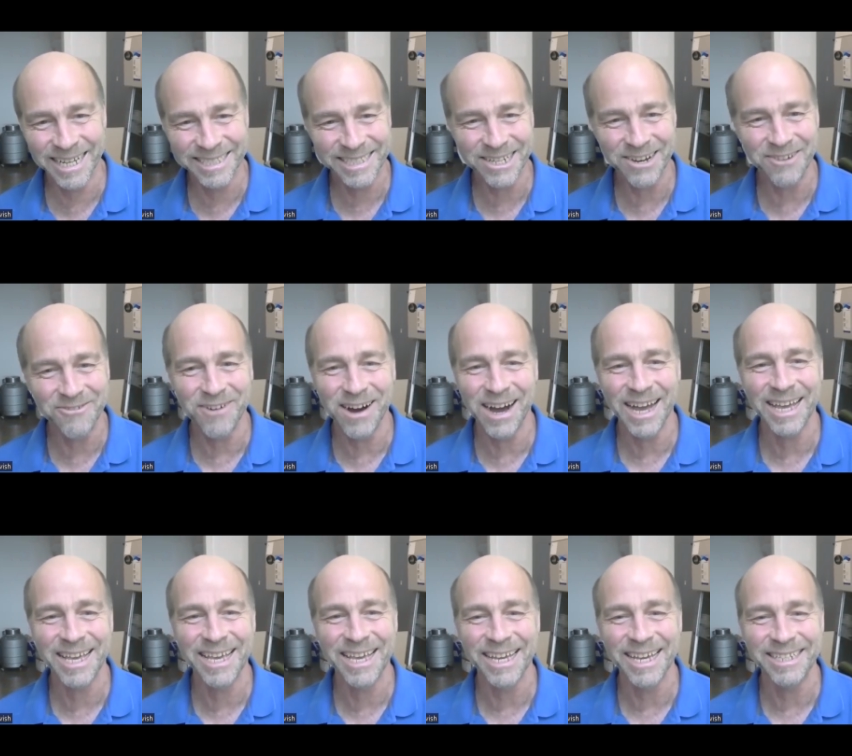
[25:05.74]
so why
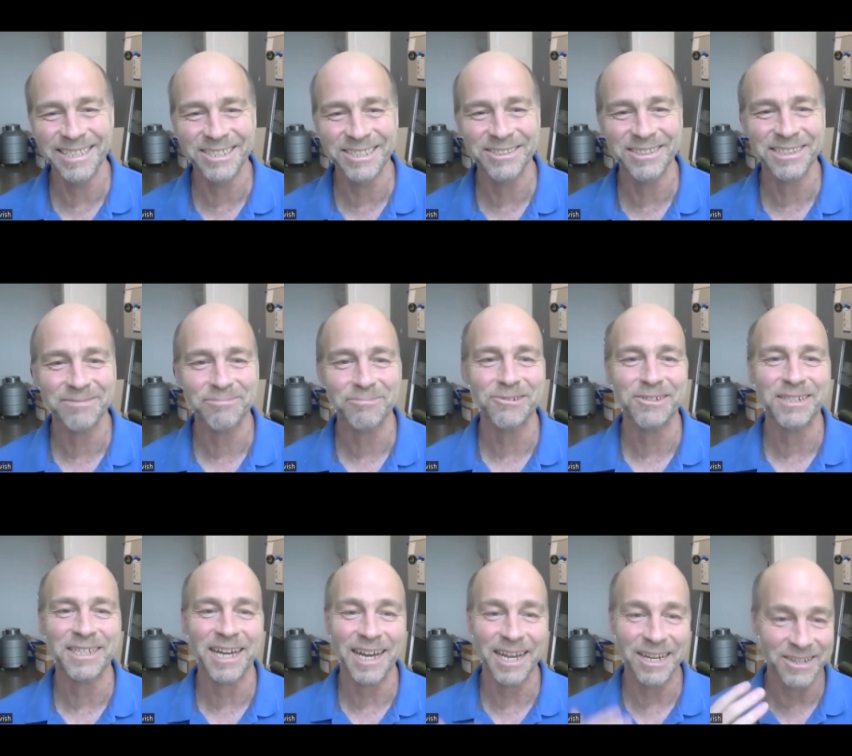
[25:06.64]
can't you support
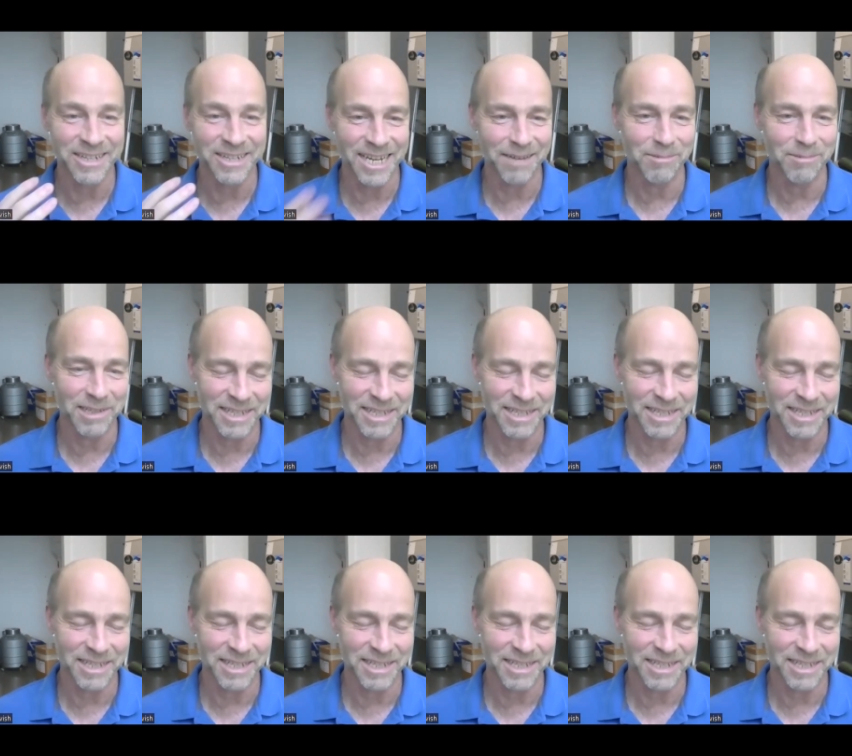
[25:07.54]
a higher capital